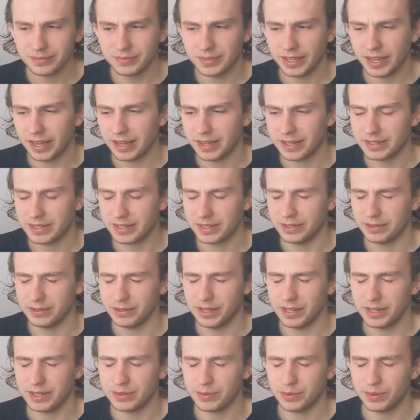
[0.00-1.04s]
yeah, so
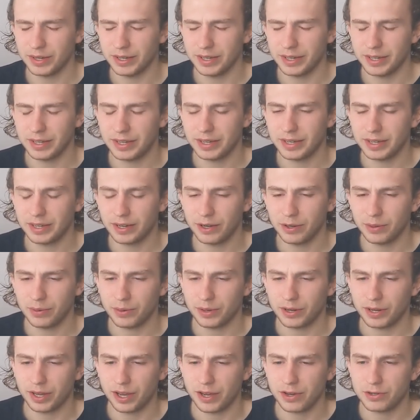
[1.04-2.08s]
this week I'm
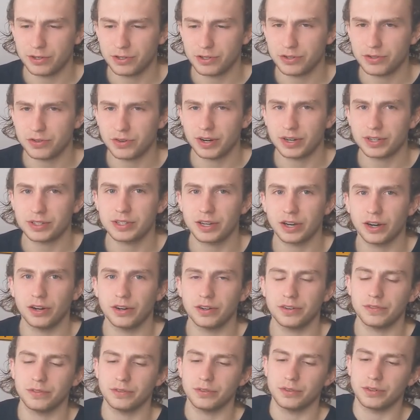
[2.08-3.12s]
gonna go strict
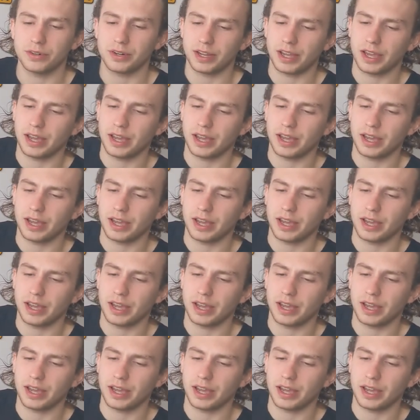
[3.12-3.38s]
carnivore